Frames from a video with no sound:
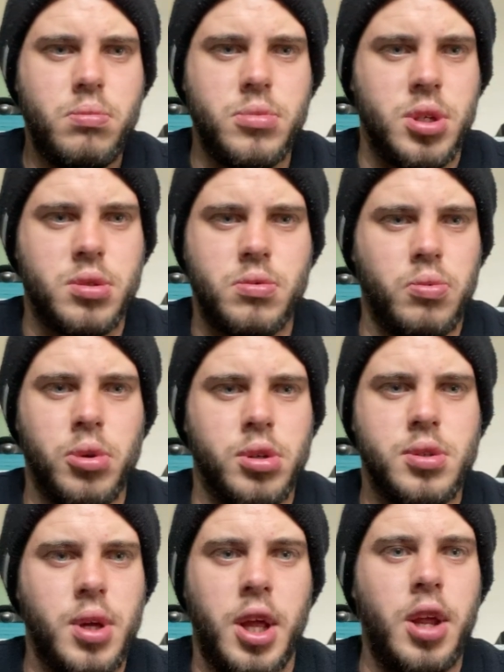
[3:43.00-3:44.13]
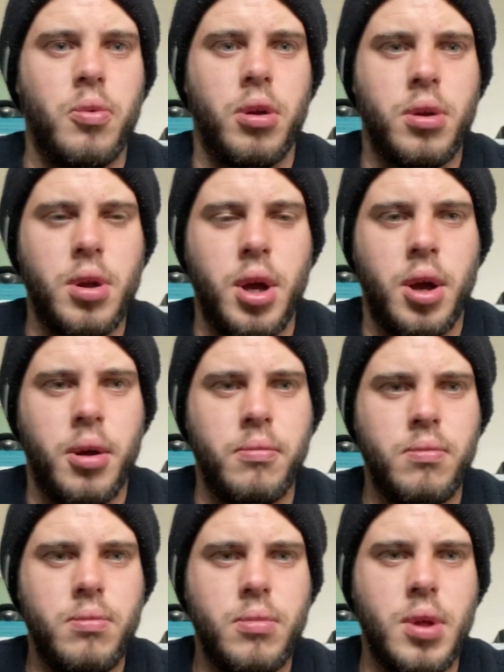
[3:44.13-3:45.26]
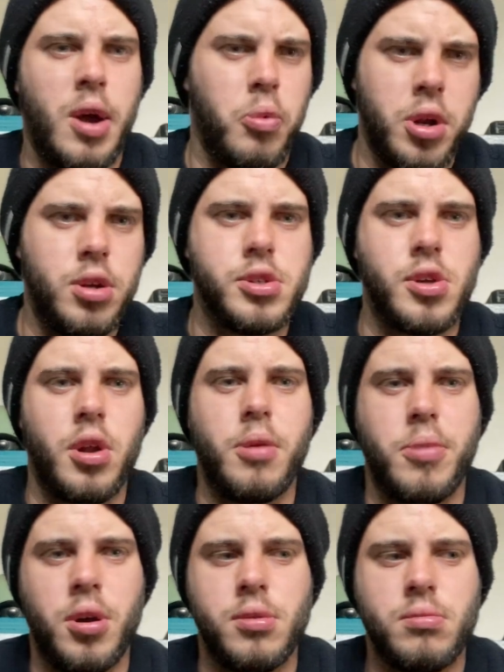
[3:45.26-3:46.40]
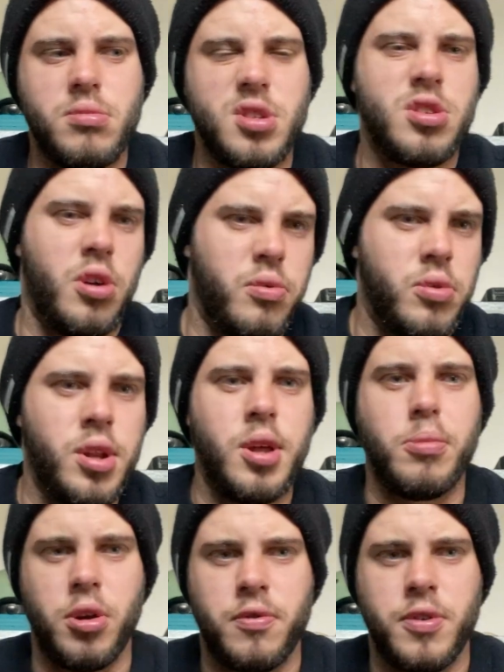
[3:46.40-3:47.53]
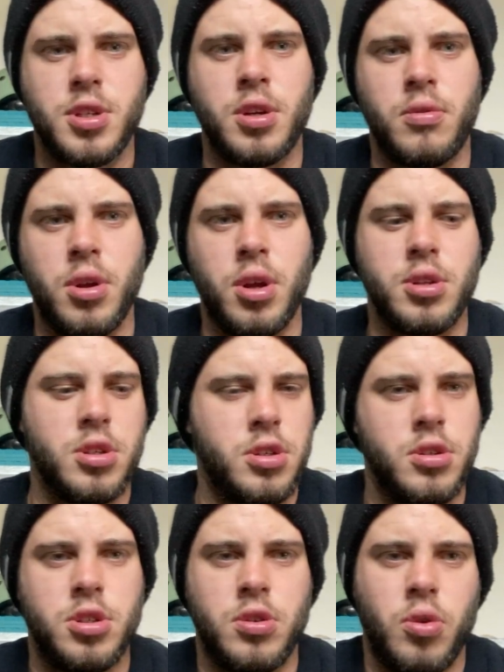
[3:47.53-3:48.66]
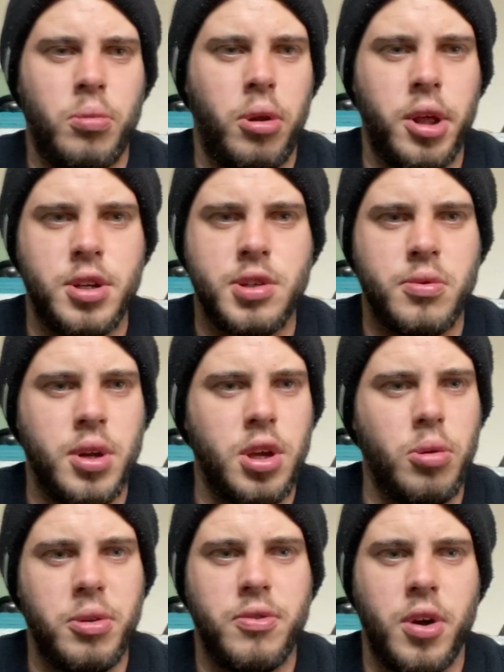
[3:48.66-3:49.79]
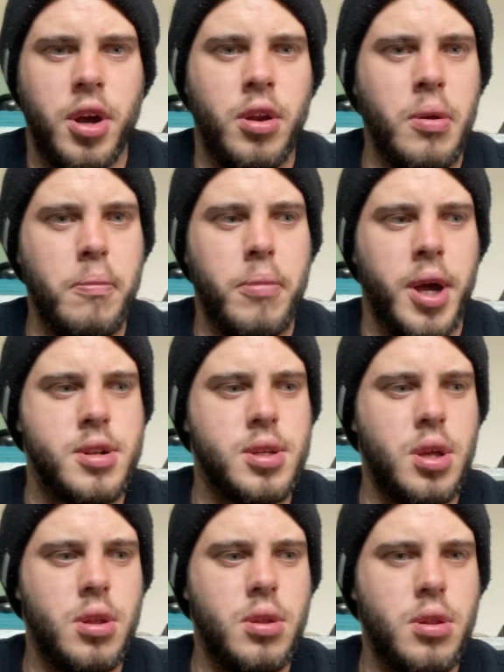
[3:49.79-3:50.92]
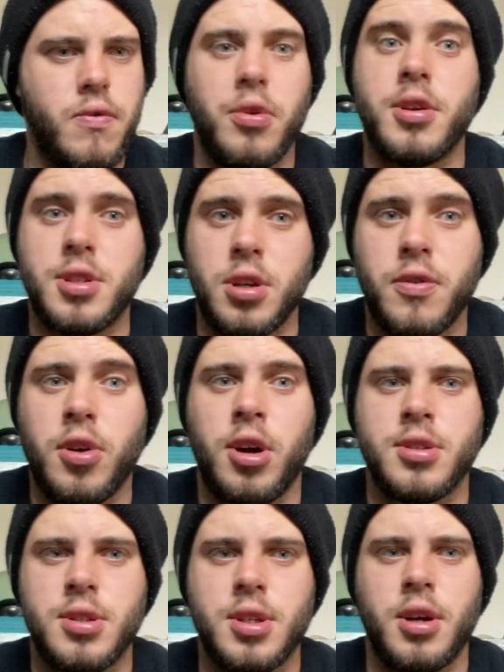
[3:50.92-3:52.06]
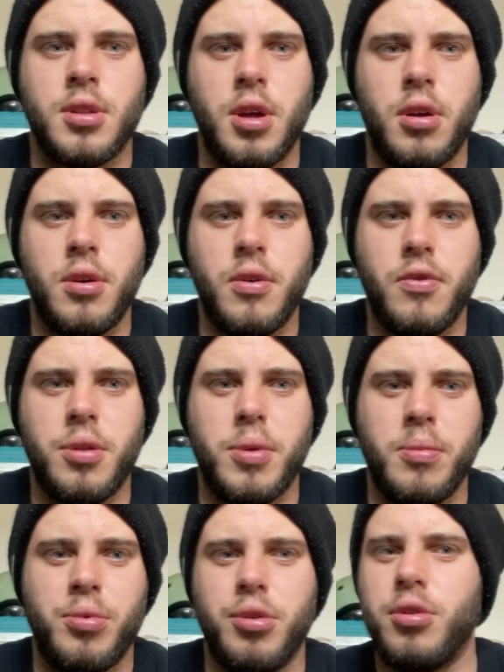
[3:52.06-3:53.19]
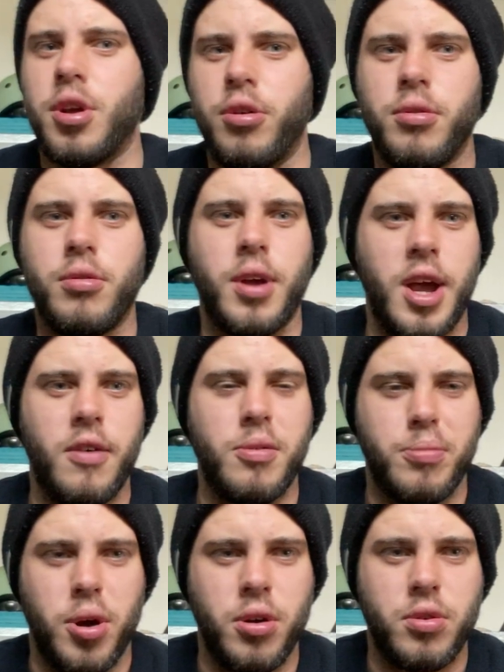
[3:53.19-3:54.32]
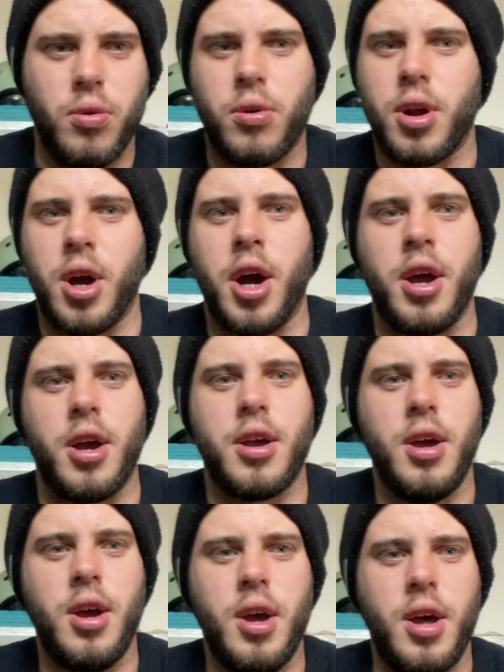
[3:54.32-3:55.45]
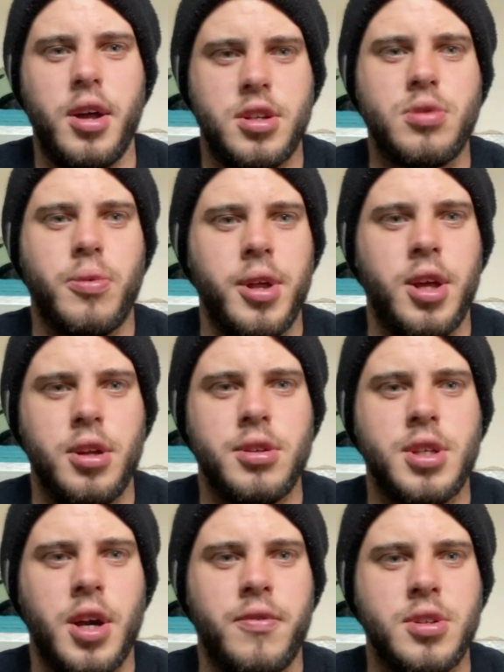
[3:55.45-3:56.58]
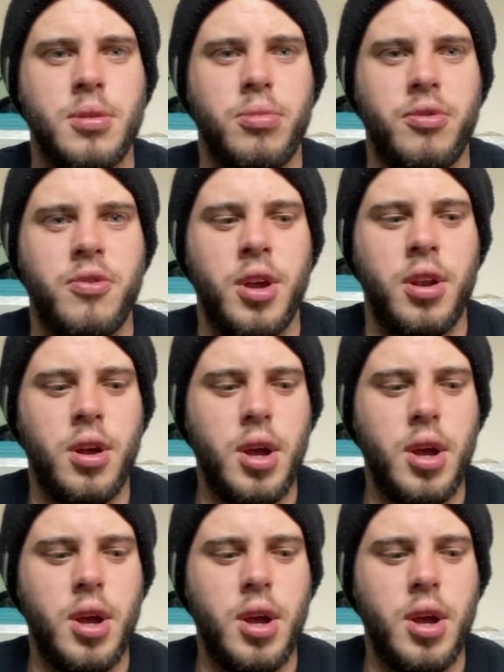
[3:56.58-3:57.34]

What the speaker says: just works anywhere. I wouldn't use it on the boat. It's not really a boat fishing rig. Just use your normal ledger rig. You'll be fine. But for the surf casters out there, for the people who don't have a boat or a kayak and just want to get yourself a simple feed,